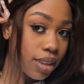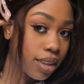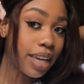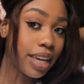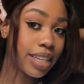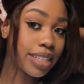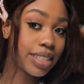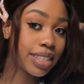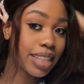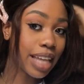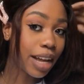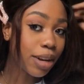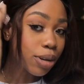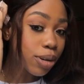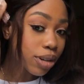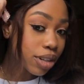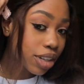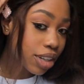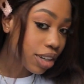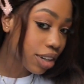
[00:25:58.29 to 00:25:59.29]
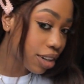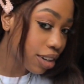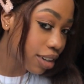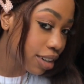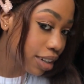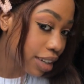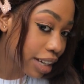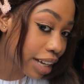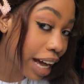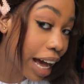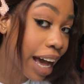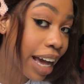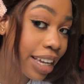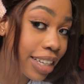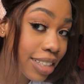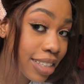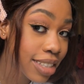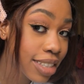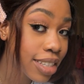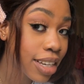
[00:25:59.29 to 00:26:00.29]
Is that not cute?
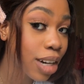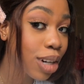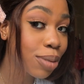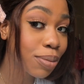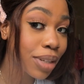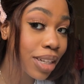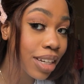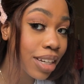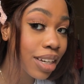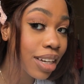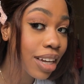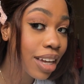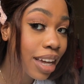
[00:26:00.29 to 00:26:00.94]
Guys, tell me.